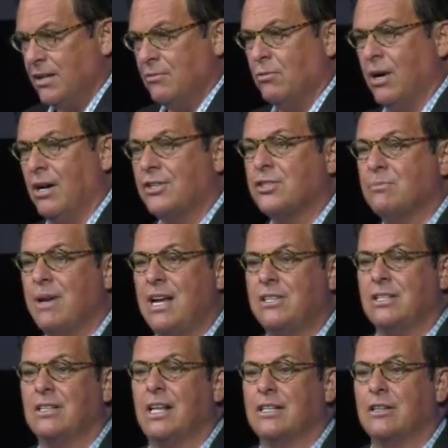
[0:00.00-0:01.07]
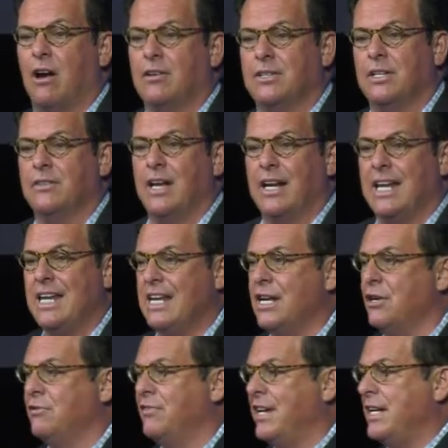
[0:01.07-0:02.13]
Well, it's amazing that God did that. He
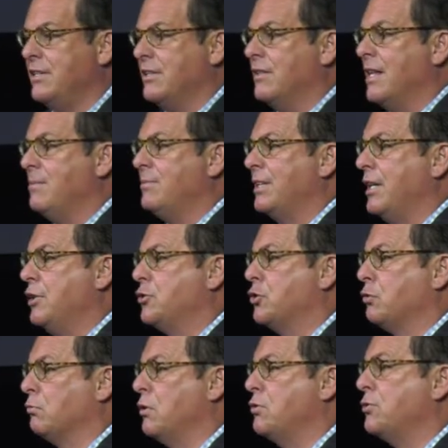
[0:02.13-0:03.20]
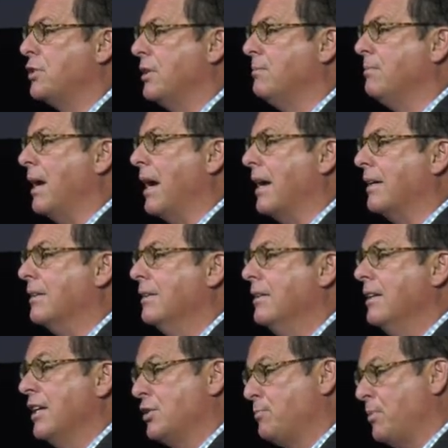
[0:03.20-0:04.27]
intervened in them to get Jerusalem back.
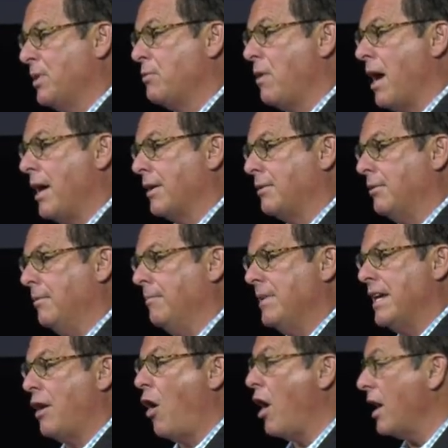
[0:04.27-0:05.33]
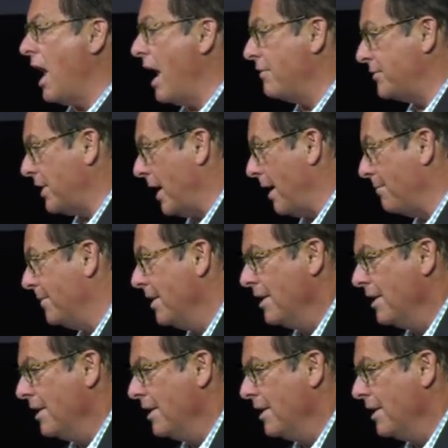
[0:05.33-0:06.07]
That's pretty radical in our lifetime.